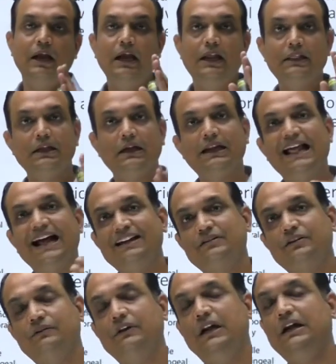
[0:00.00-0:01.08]
In the class
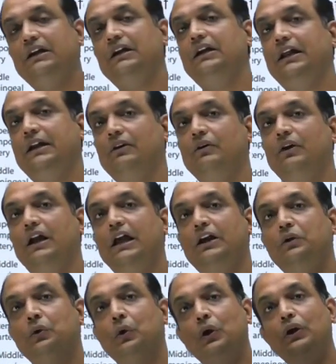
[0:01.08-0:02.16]
of lateral pterygoid, I
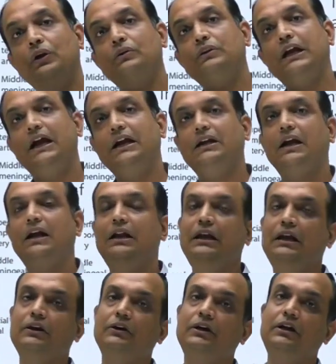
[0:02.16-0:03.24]
told you that
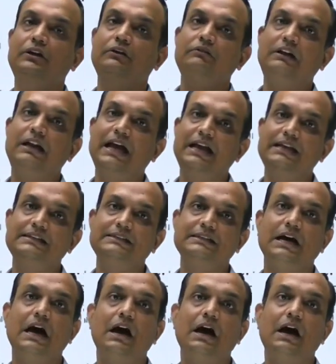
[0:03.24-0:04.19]
lingual nerve lies